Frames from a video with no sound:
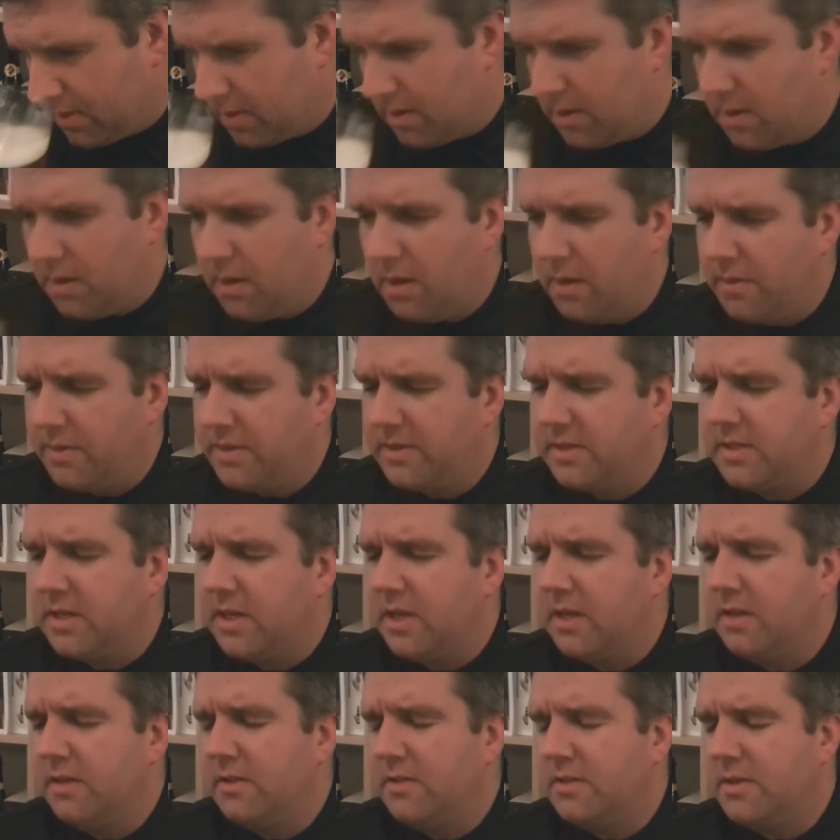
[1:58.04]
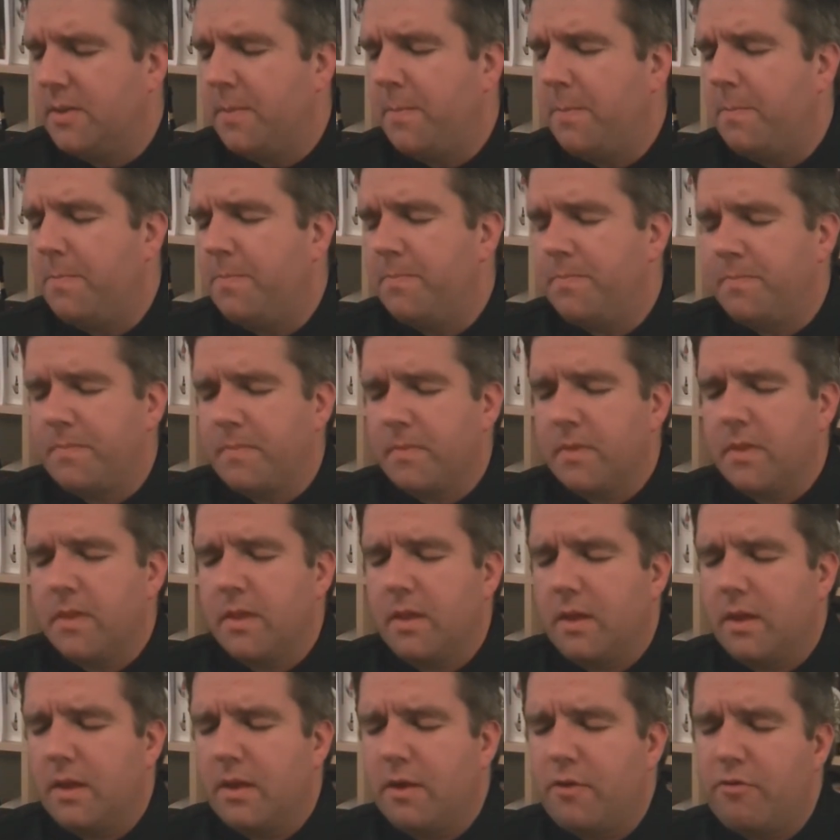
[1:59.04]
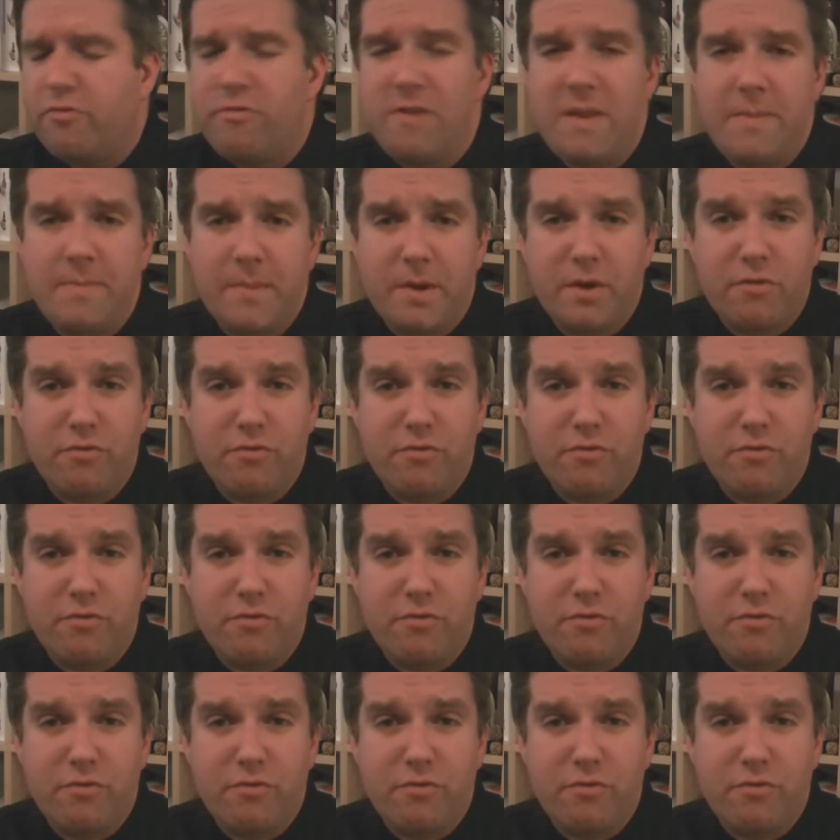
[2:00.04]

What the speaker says: Oh, there's a cream